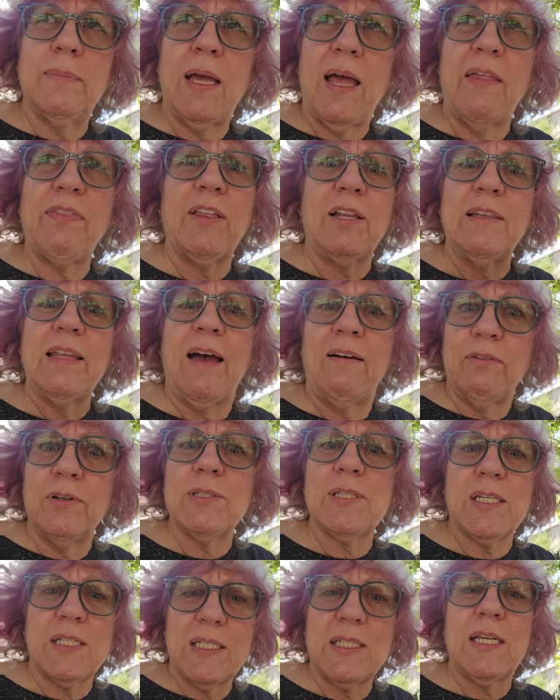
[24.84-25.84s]
at the
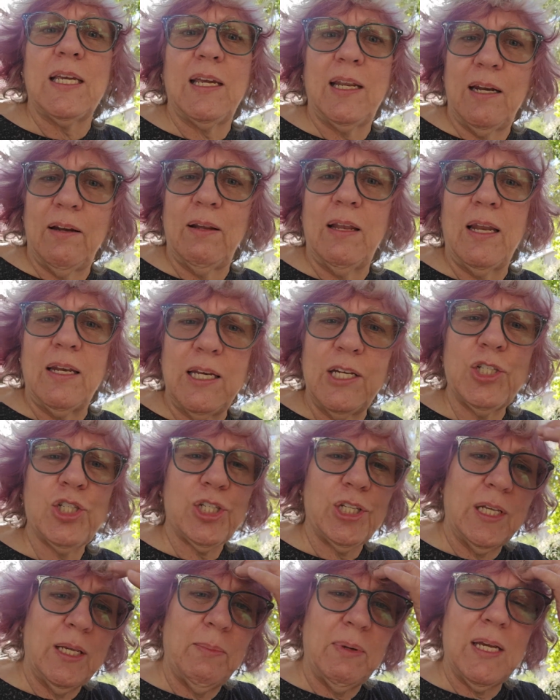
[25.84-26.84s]
levels it did
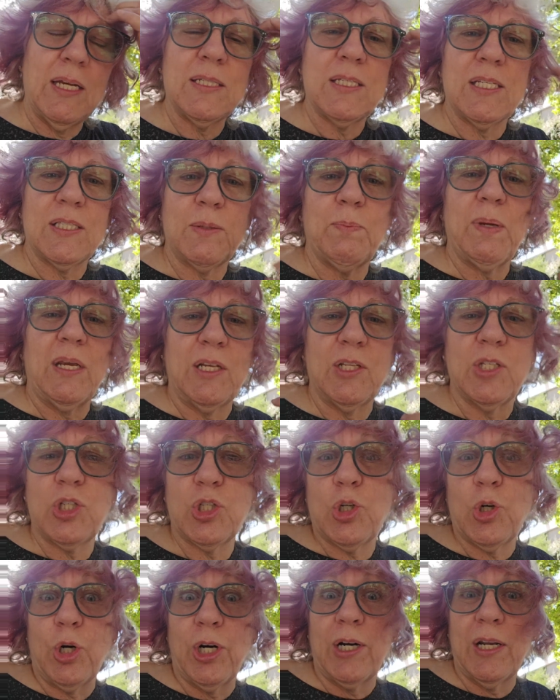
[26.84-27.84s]
initially because it's being
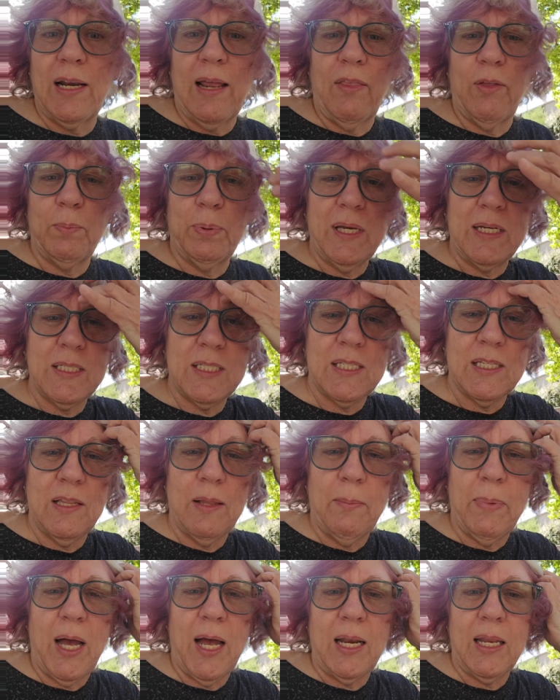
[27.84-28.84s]
stored in other places in
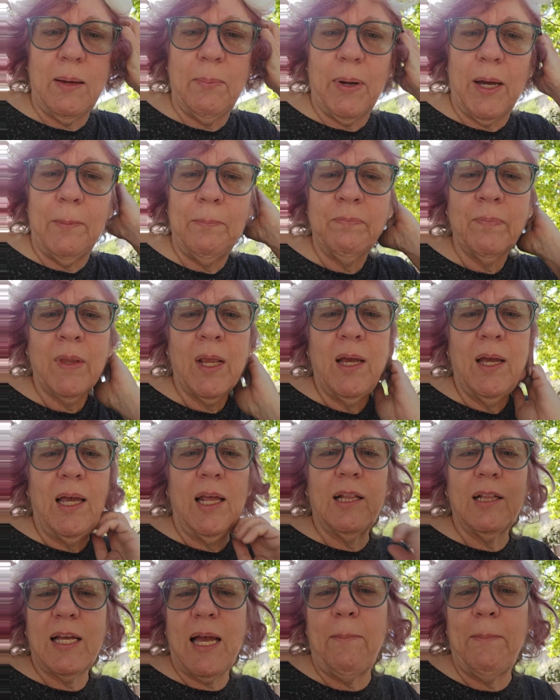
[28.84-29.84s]
the body, but
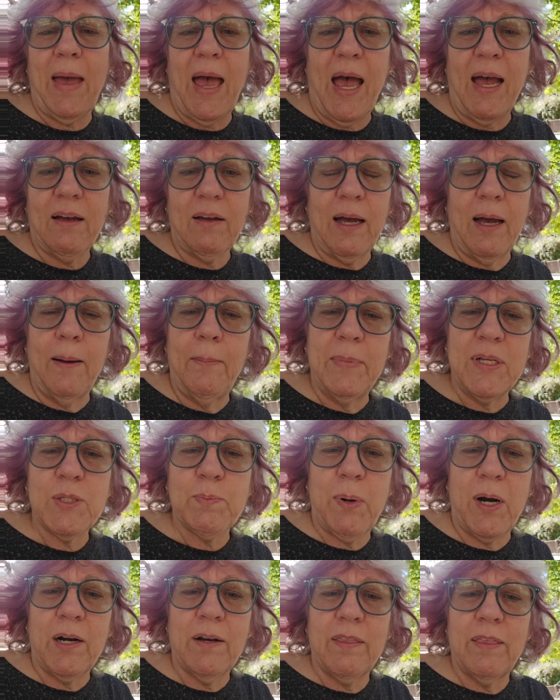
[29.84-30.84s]
it'll come back as
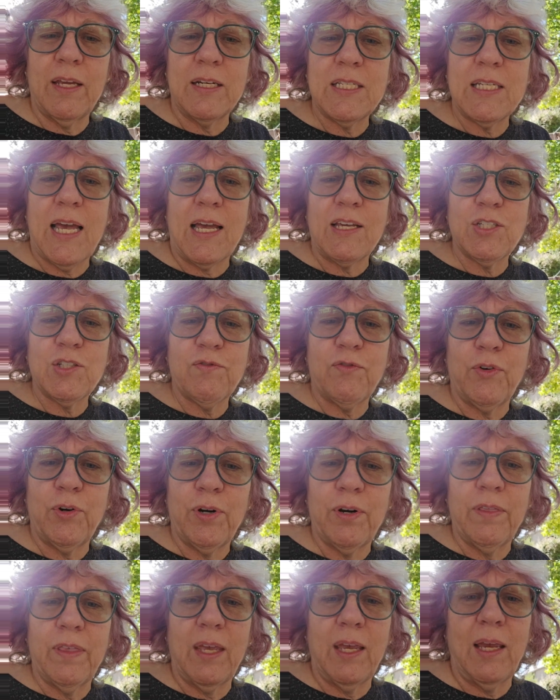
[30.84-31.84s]
part of the test
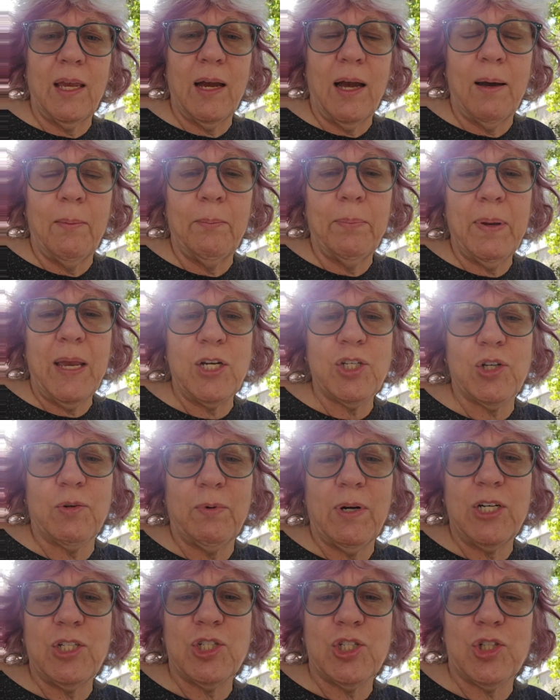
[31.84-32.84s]
for the patient
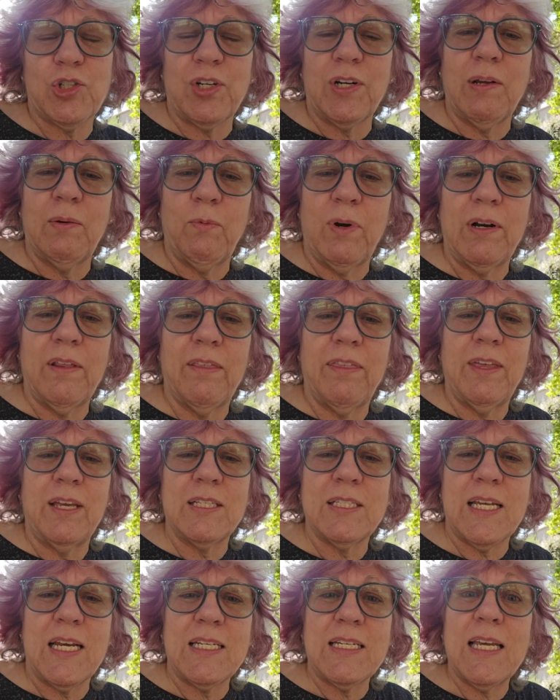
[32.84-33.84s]
registry. One of the
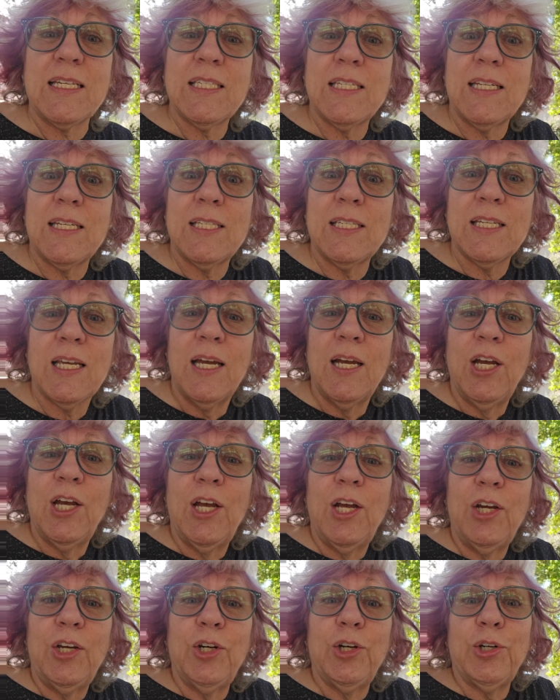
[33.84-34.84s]
things they test is
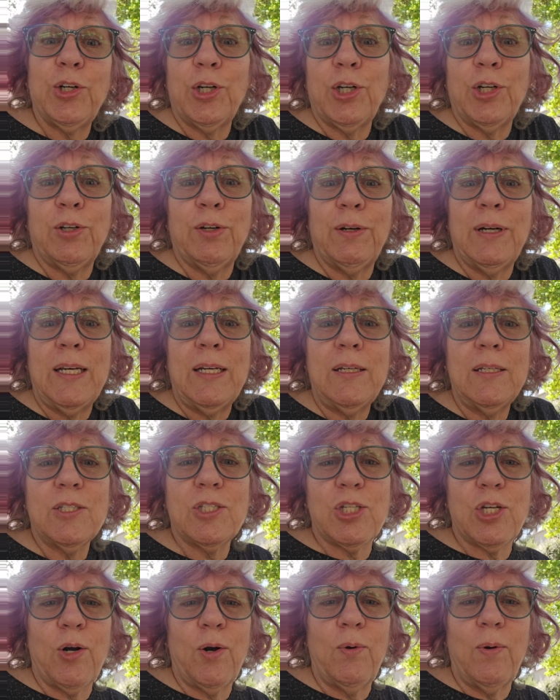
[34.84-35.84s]
your urine.
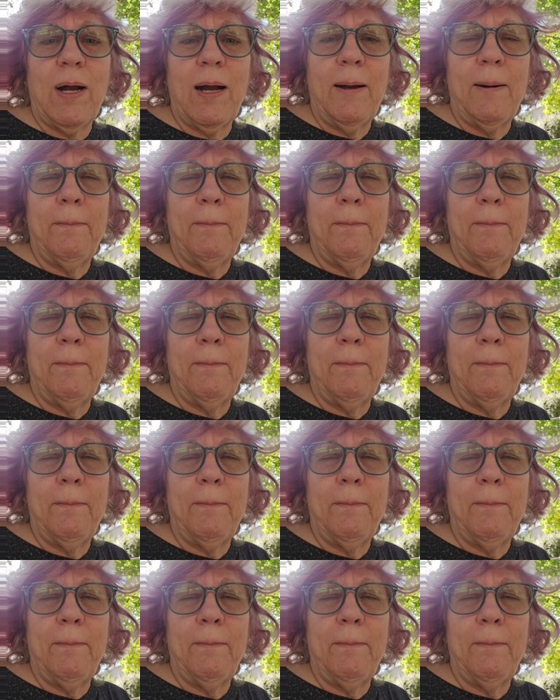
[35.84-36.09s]
So